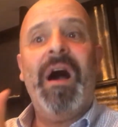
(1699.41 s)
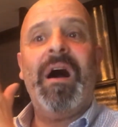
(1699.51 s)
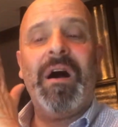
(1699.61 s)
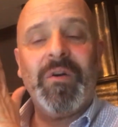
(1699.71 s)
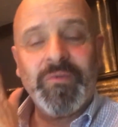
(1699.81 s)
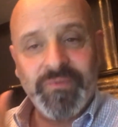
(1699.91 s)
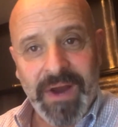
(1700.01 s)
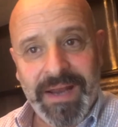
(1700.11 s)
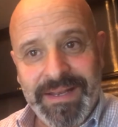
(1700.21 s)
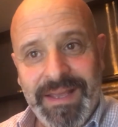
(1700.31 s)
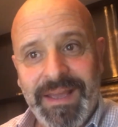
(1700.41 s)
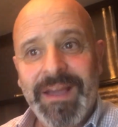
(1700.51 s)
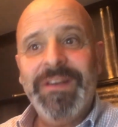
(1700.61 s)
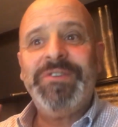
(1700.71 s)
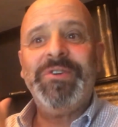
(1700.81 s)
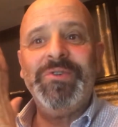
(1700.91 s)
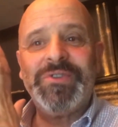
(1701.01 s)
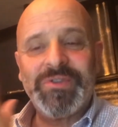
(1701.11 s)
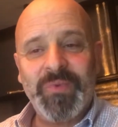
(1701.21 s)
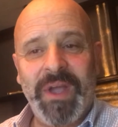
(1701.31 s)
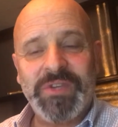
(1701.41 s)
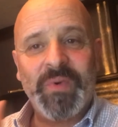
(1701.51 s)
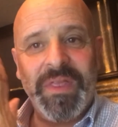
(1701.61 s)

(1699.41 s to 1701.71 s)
are ready to switch,